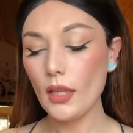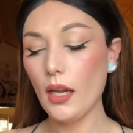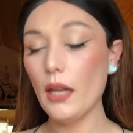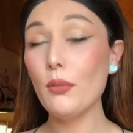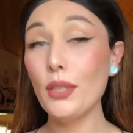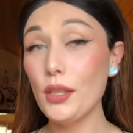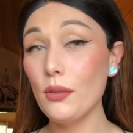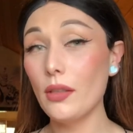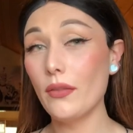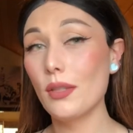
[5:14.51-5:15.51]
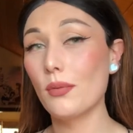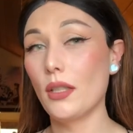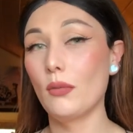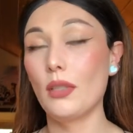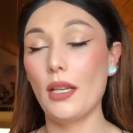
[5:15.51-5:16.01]
I really do love this
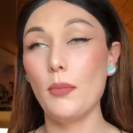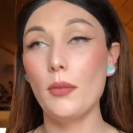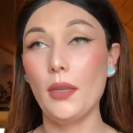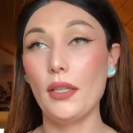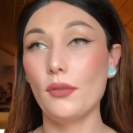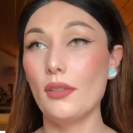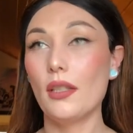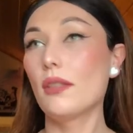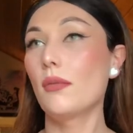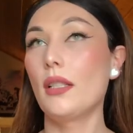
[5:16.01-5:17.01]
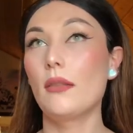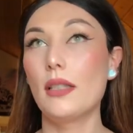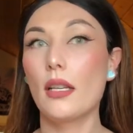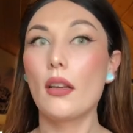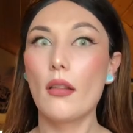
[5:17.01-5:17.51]
one. When I put my nose to this one, I was
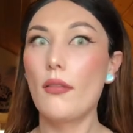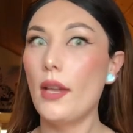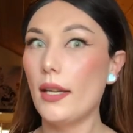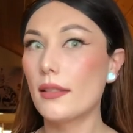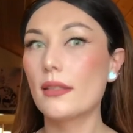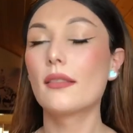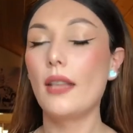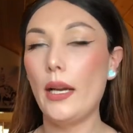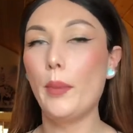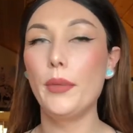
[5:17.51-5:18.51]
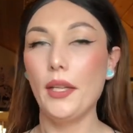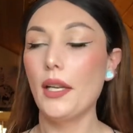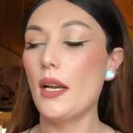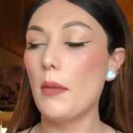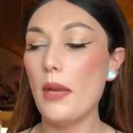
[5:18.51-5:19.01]
like, that's
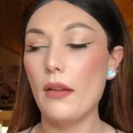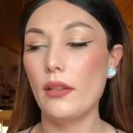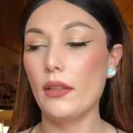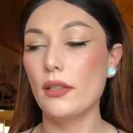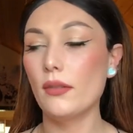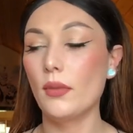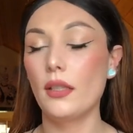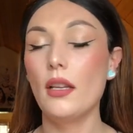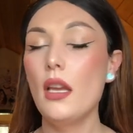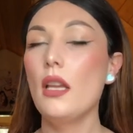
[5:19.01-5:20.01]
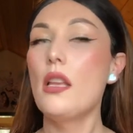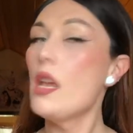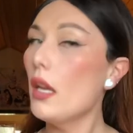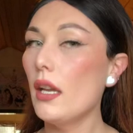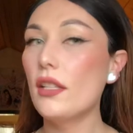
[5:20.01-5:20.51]
happening. I'm having this one.
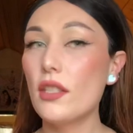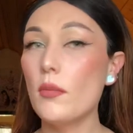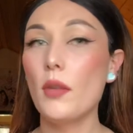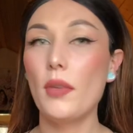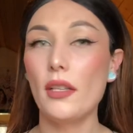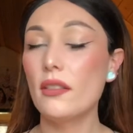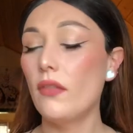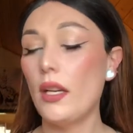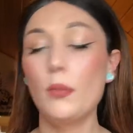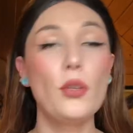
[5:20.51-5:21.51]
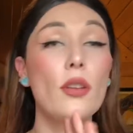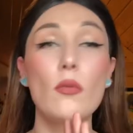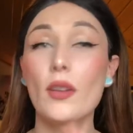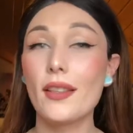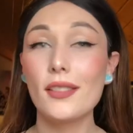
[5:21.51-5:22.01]
It's a moment, it's a vibe. You can
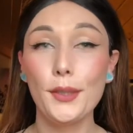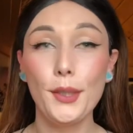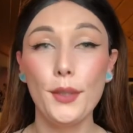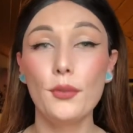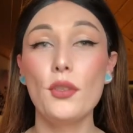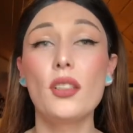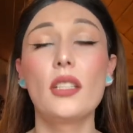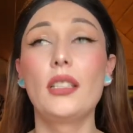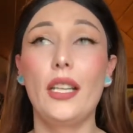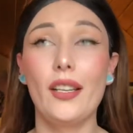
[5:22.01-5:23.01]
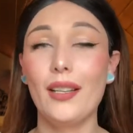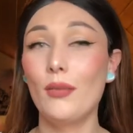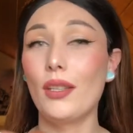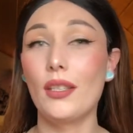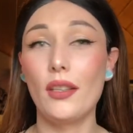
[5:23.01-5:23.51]
wear this alone, you can layer it
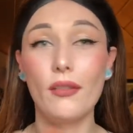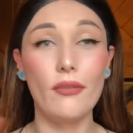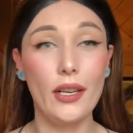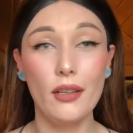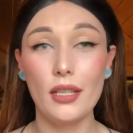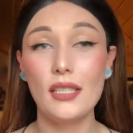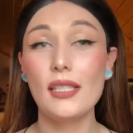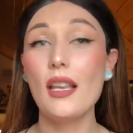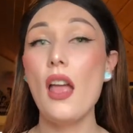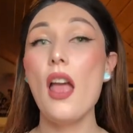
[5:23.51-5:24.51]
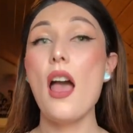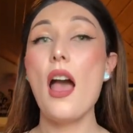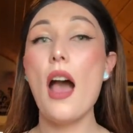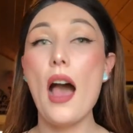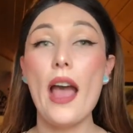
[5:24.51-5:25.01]
with another fragrance.
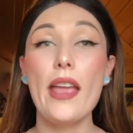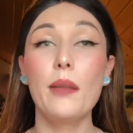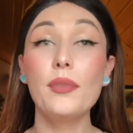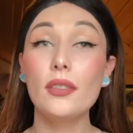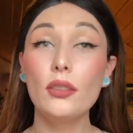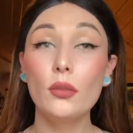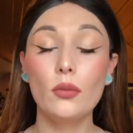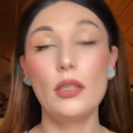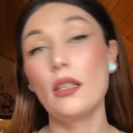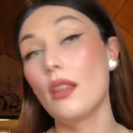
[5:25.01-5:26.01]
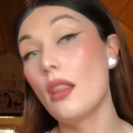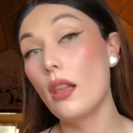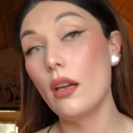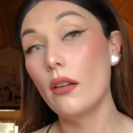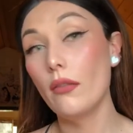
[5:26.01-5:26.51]
I absolutely
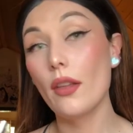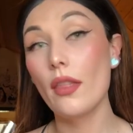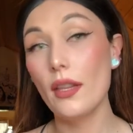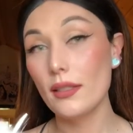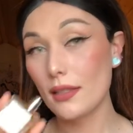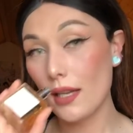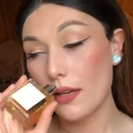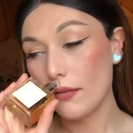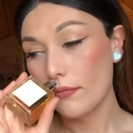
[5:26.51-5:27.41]
love this scent.